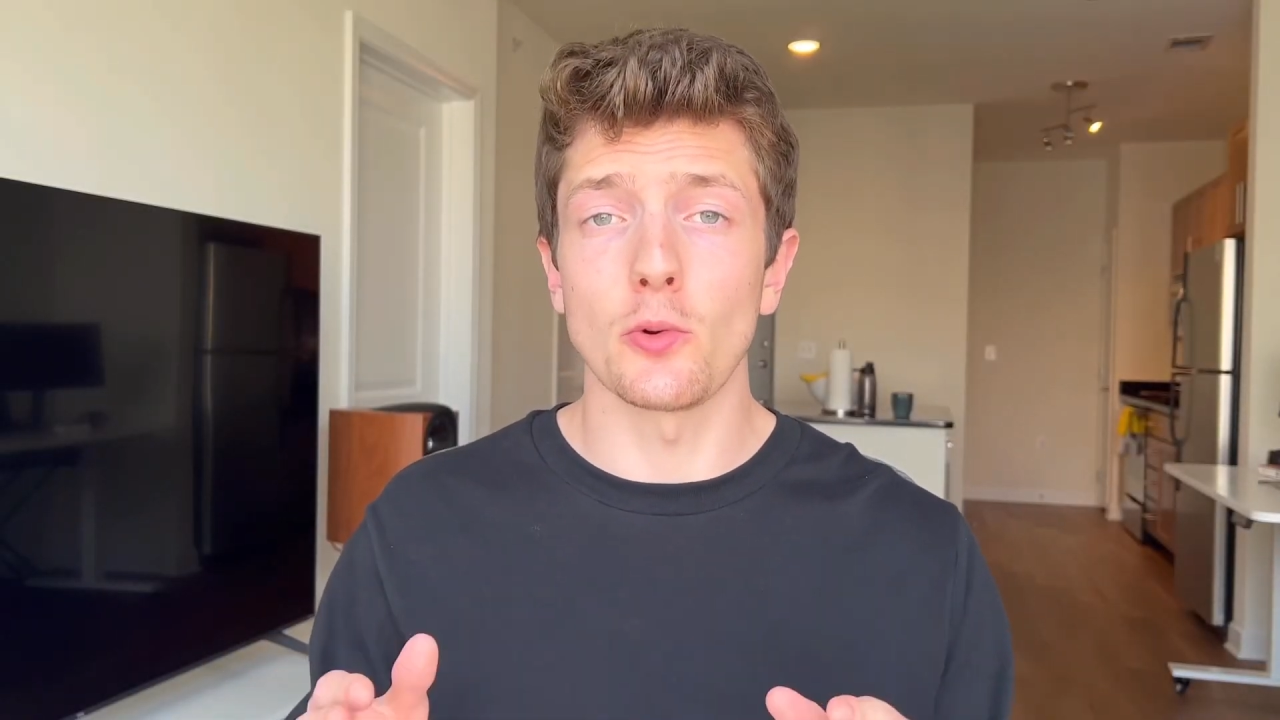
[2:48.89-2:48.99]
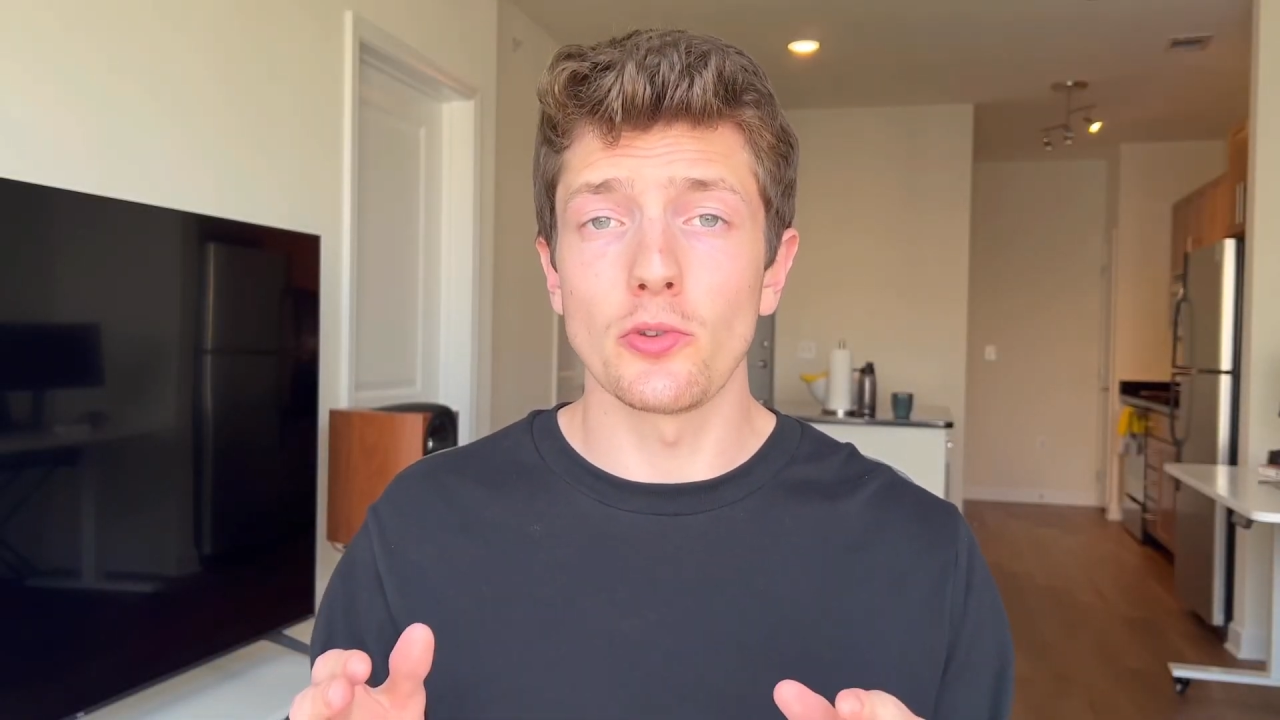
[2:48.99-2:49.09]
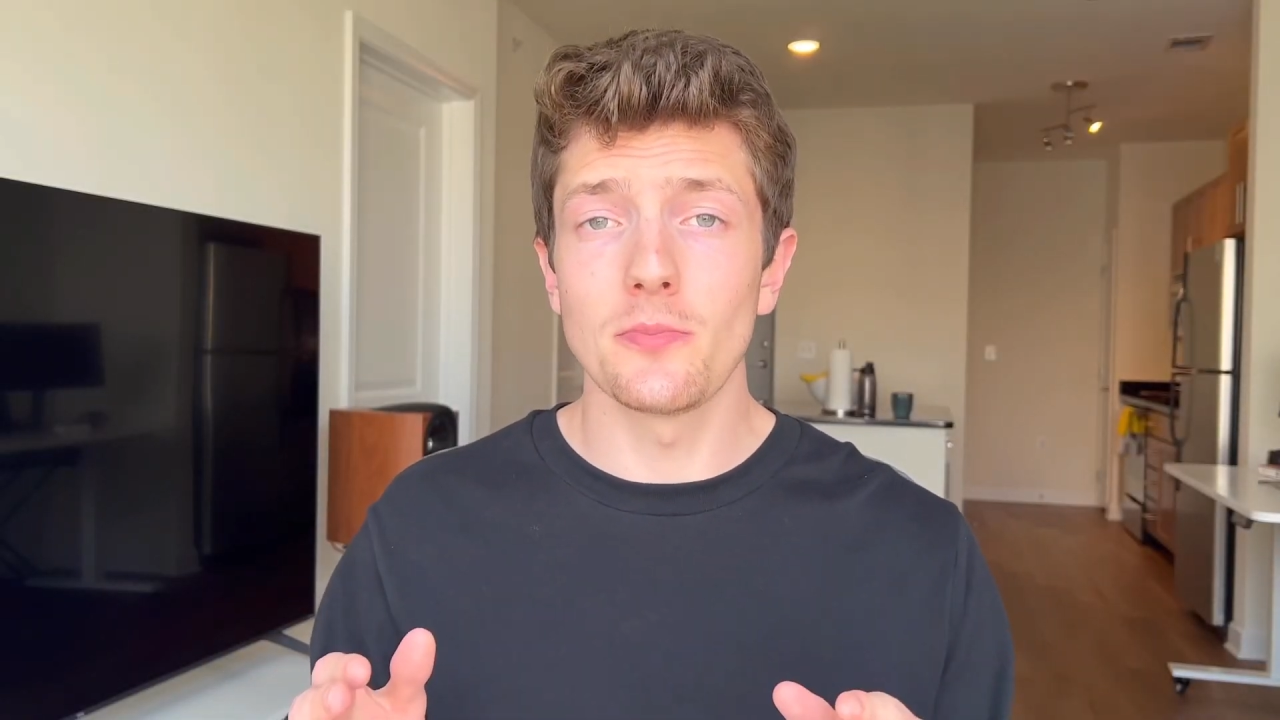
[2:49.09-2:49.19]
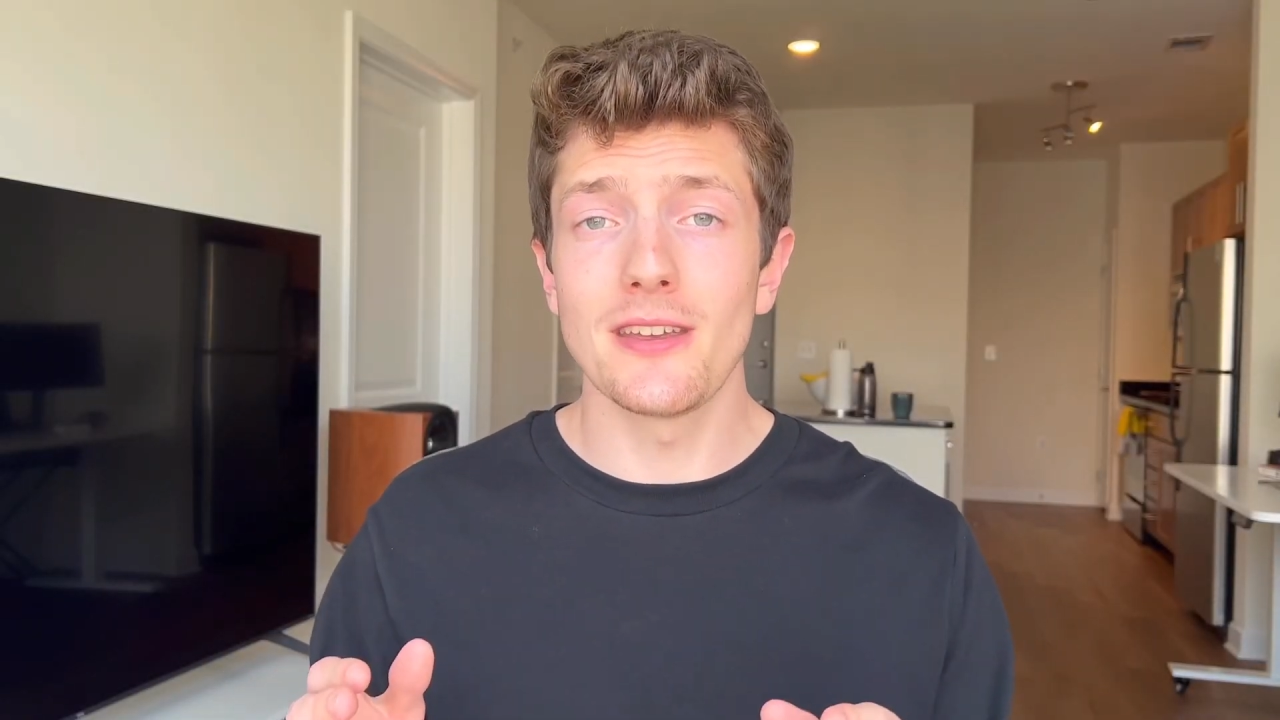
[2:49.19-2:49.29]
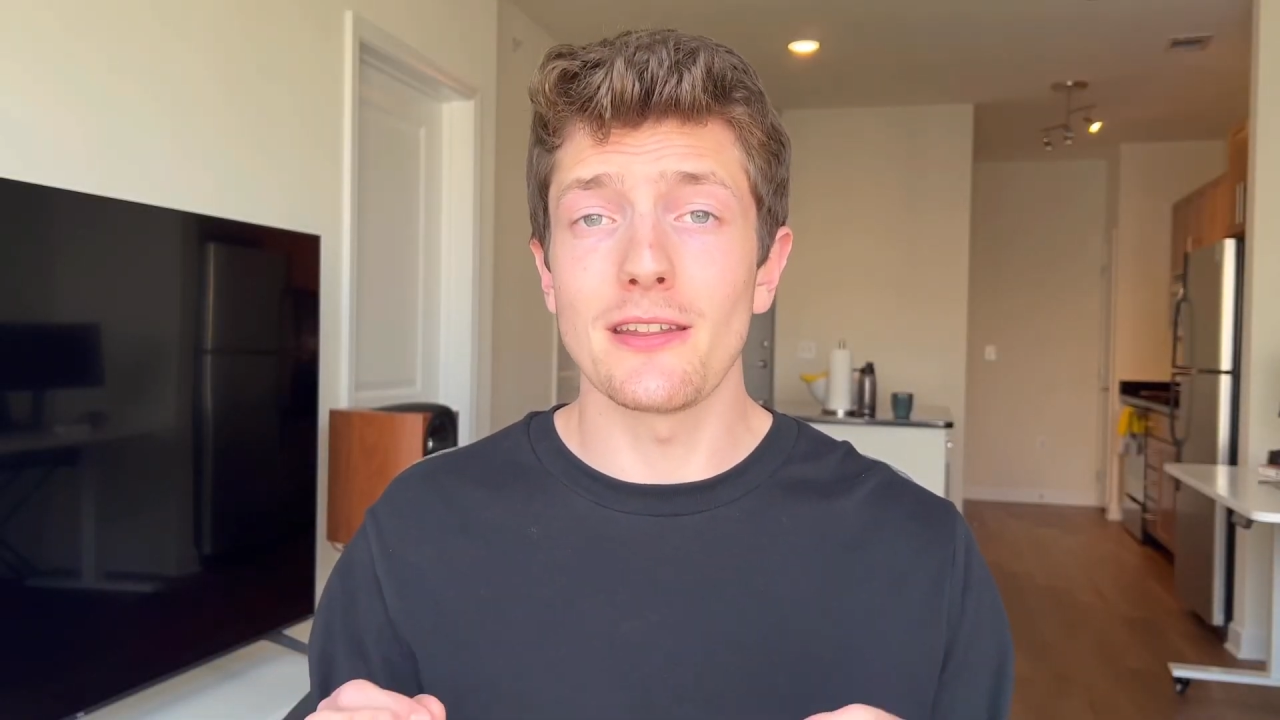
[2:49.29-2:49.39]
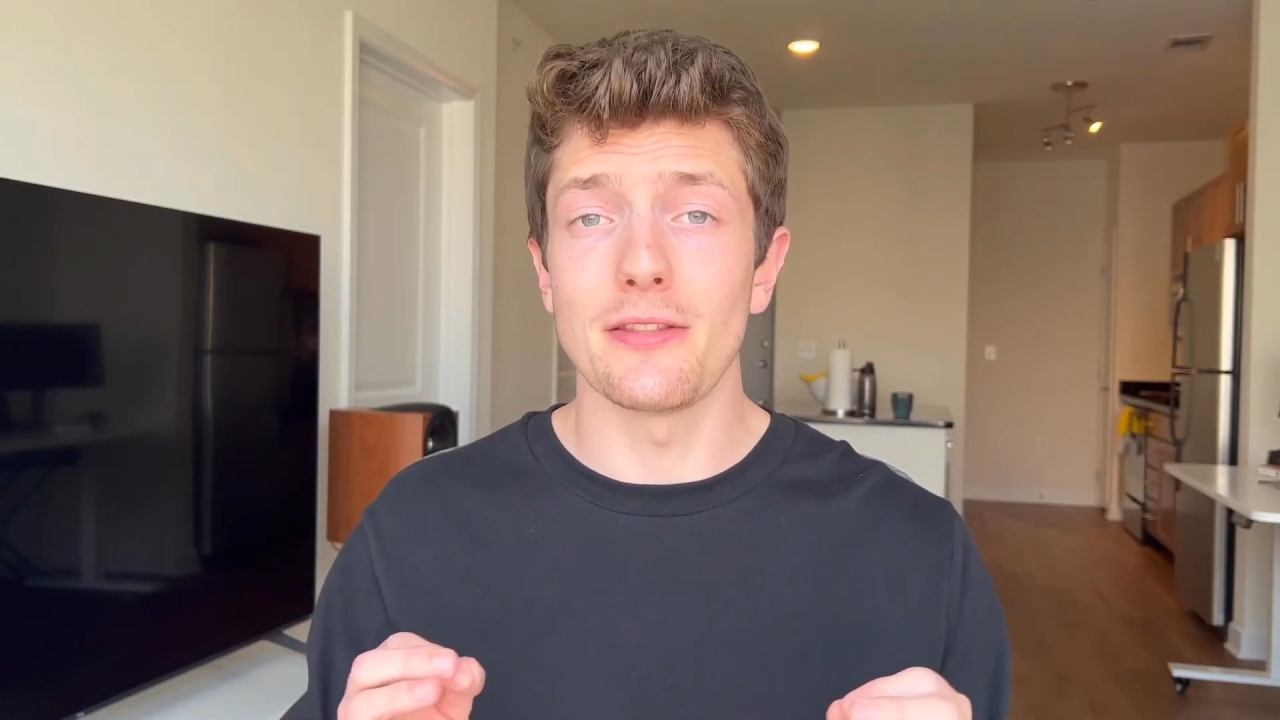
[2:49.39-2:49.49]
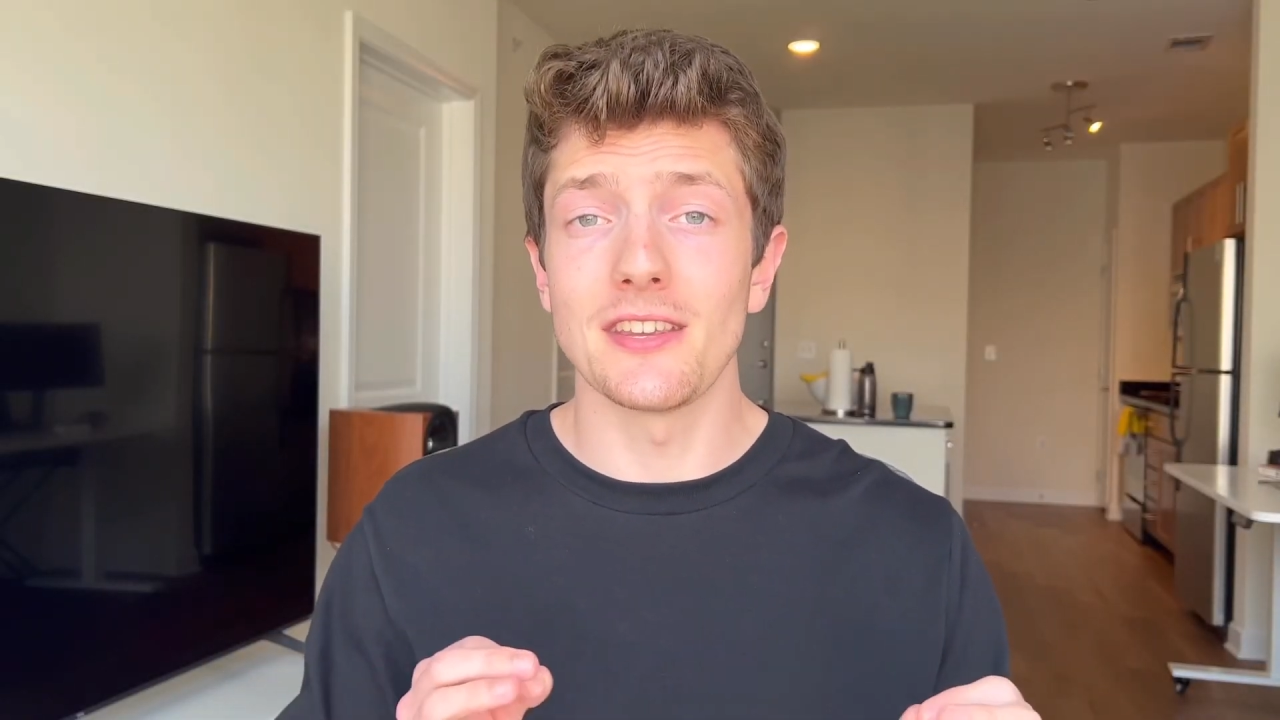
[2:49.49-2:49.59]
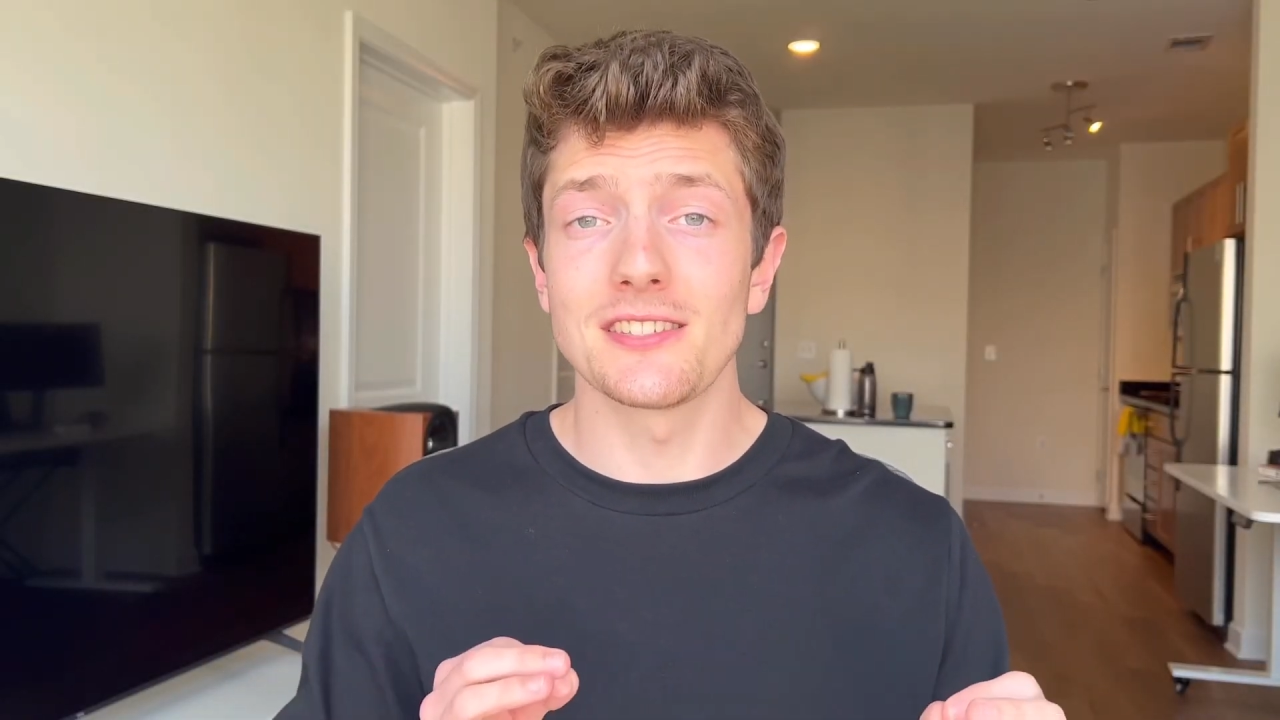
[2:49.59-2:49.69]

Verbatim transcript: Ultimate, this